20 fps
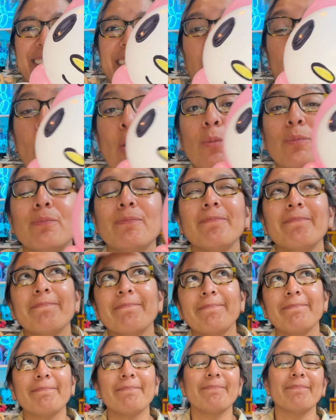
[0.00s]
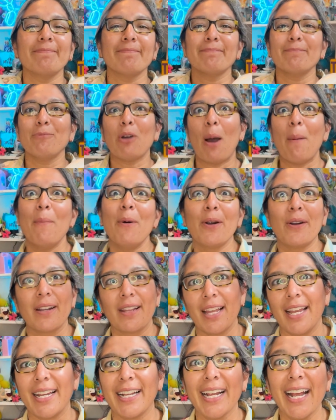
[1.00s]
Oh, one more
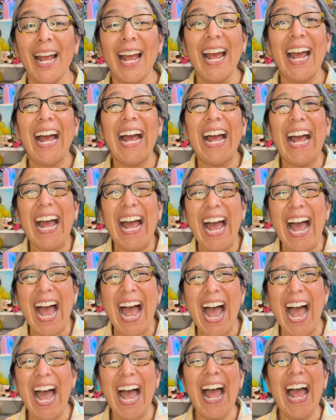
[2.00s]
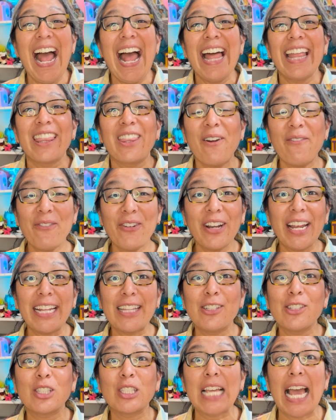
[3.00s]
thing. Don't forget
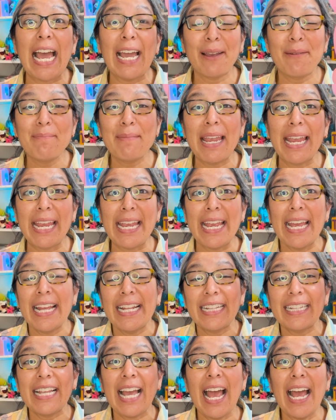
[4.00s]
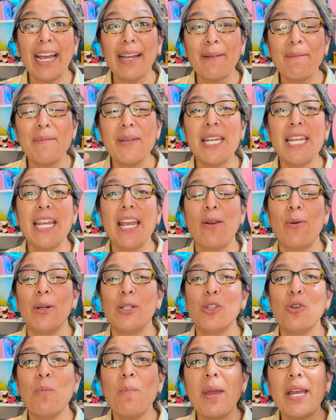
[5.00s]
to tag me. Tag me
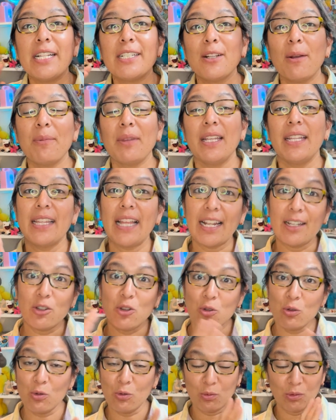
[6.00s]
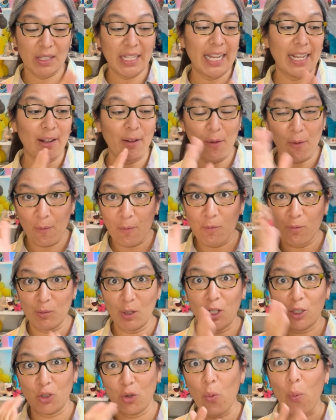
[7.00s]
when you make something that you did
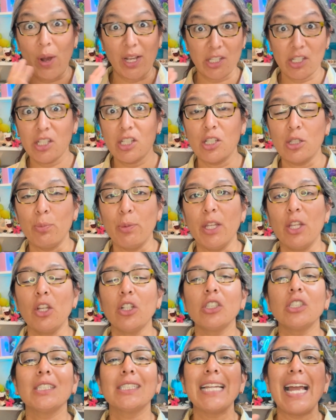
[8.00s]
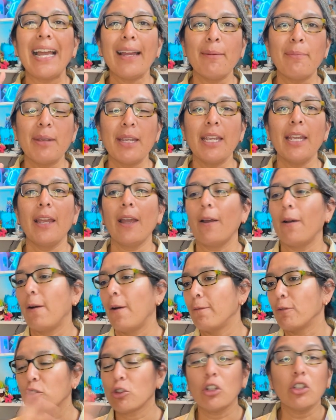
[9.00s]
because you watch these videos. Tag me
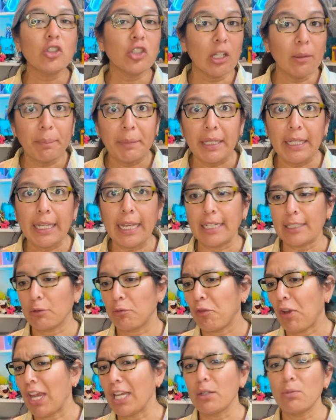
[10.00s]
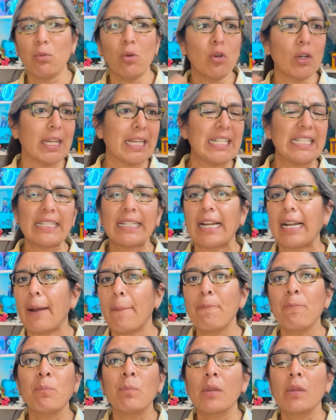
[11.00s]
on social medias, Facebook, Instagram.